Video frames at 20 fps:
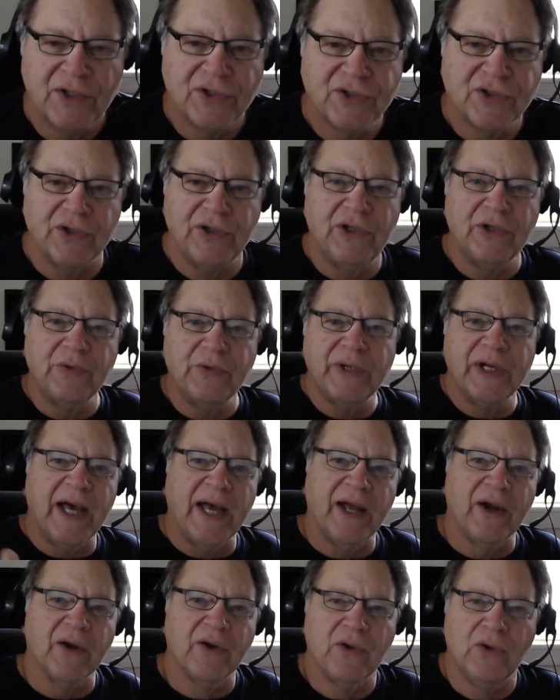So you and
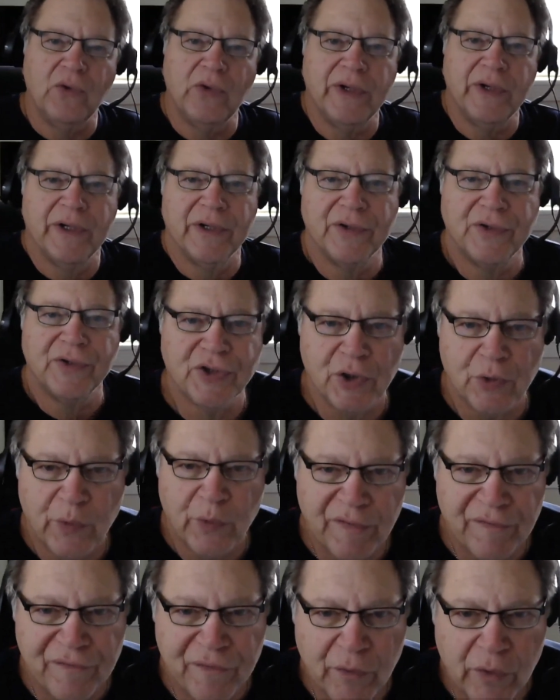I are lawyers,
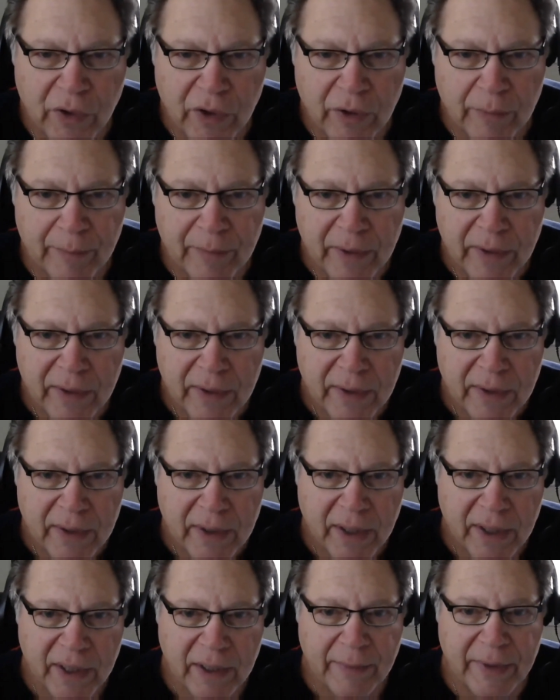and we form
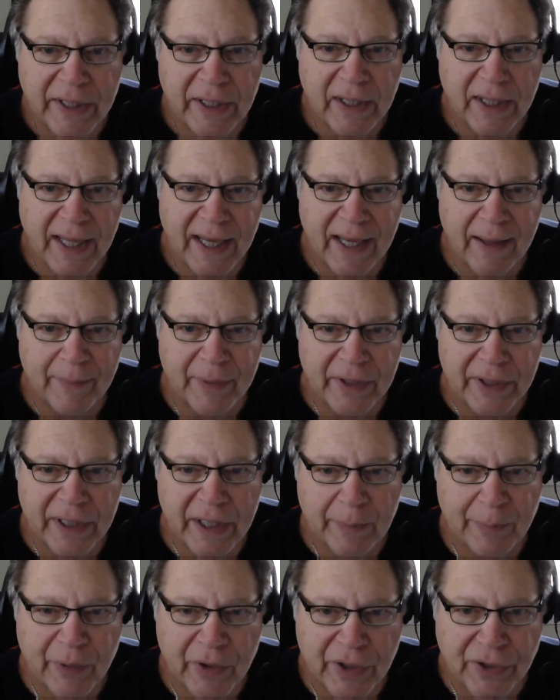a limited
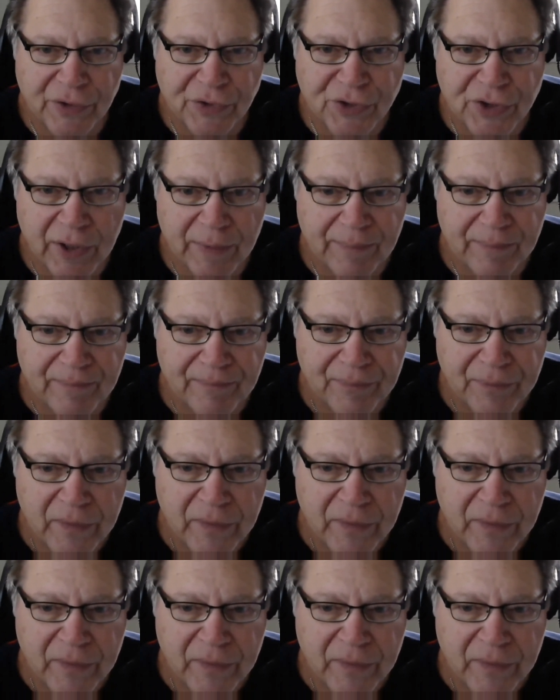liability partnership.